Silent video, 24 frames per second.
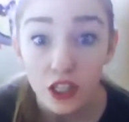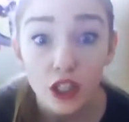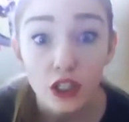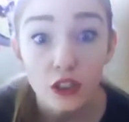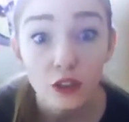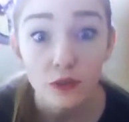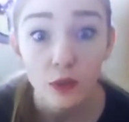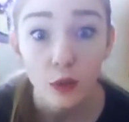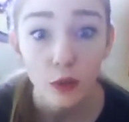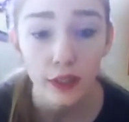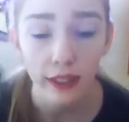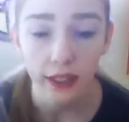
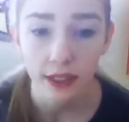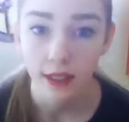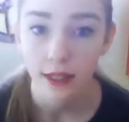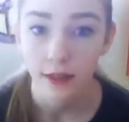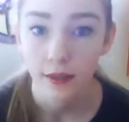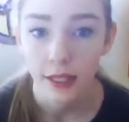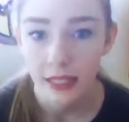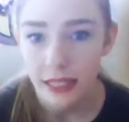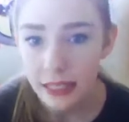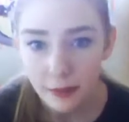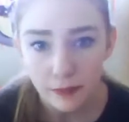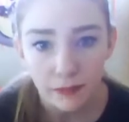Forty.
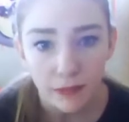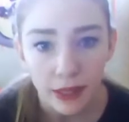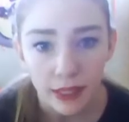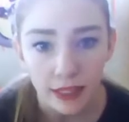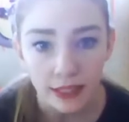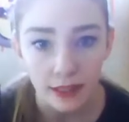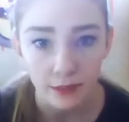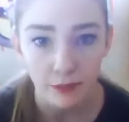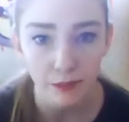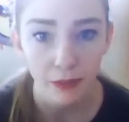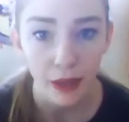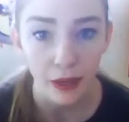
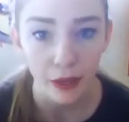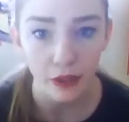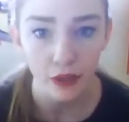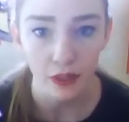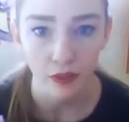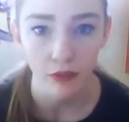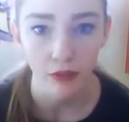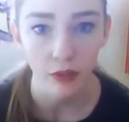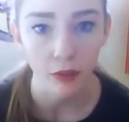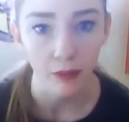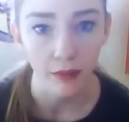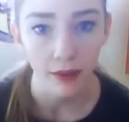Expect better
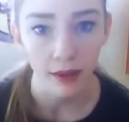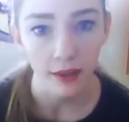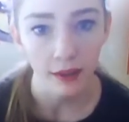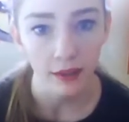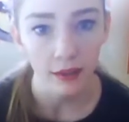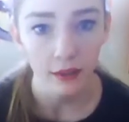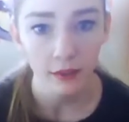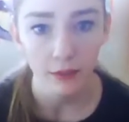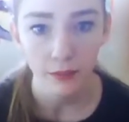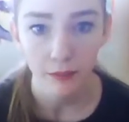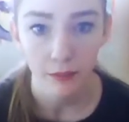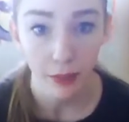of you, man.
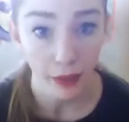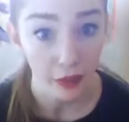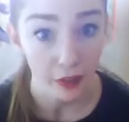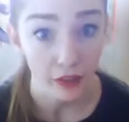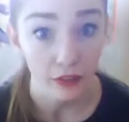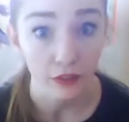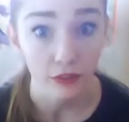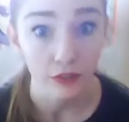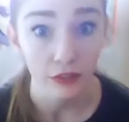Better.